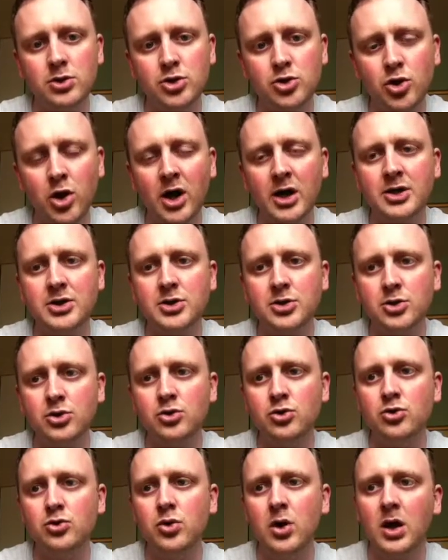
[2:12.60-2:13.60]
try
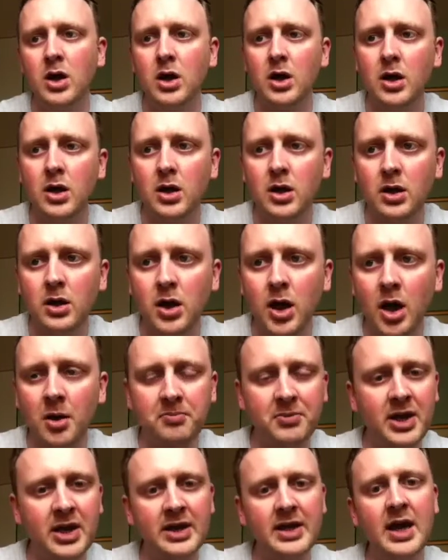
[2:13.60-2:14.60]
to
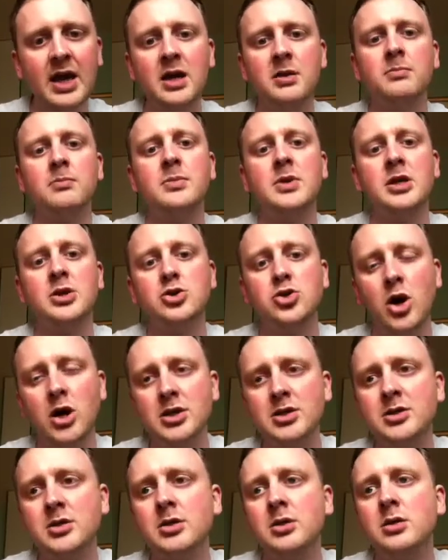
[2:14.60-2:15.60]
up their game. They
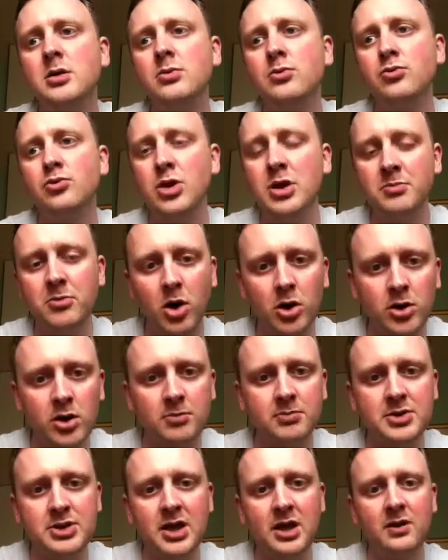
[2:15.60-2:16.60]
try to remodel
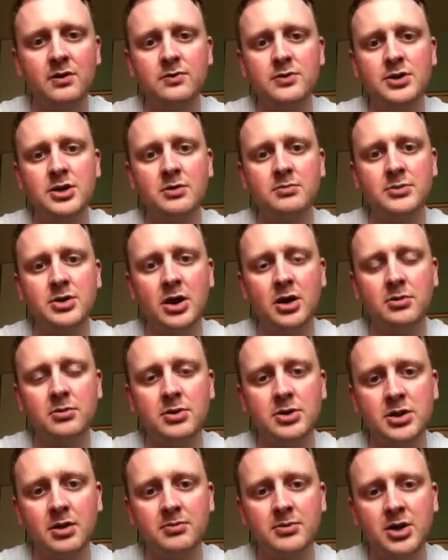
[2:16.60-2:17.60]
themselves
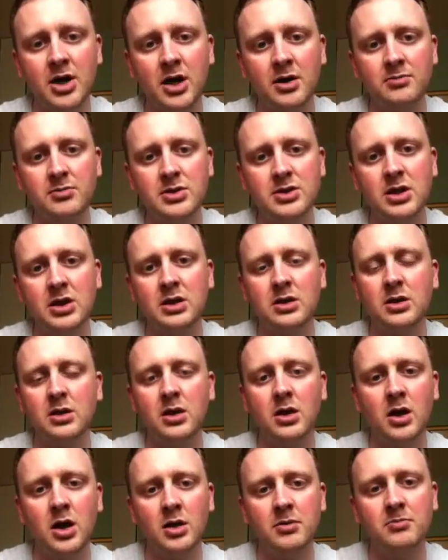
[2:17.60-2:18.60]
sometimes.
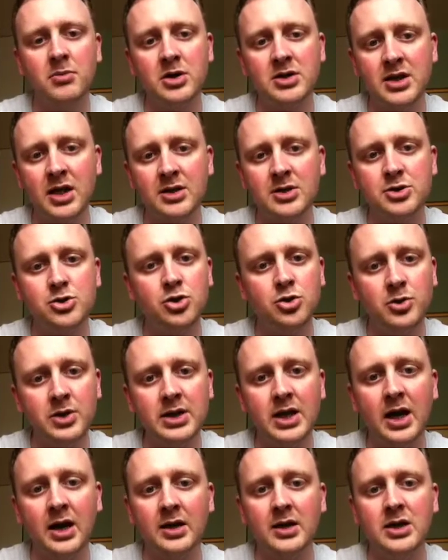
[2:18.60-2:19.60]
And Maidana's
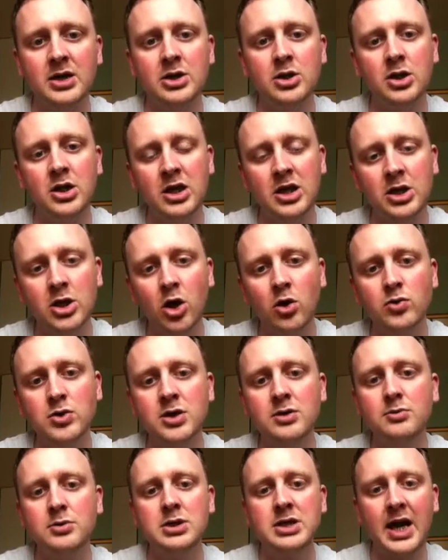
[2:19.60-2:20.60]
doing that. He
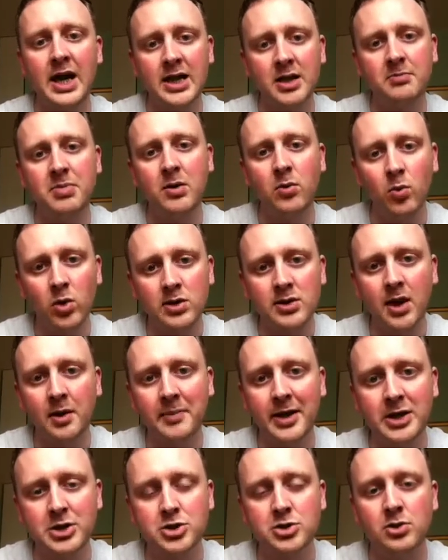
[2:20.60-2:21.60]
knows he was getting a bit
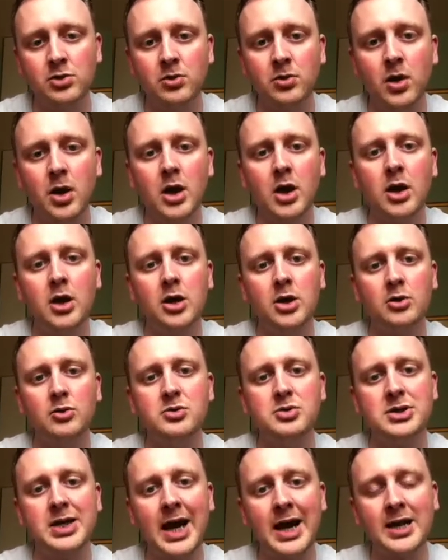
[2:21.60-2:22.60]
one-dimensional. He
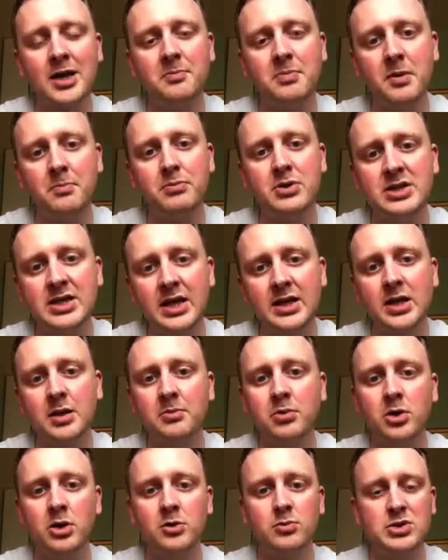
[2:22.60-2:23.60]
was getting a bit
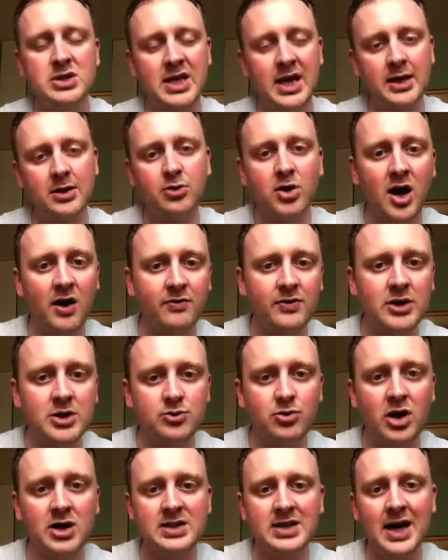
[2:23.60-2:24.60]
predictable. He was telegraphing his
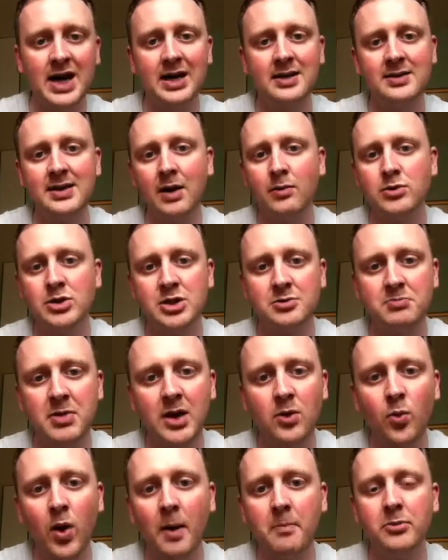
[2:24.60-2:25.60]
right hand. That was his
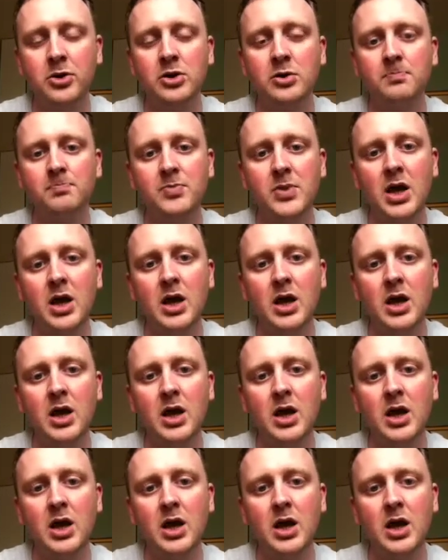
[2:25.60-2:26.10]
main weapon.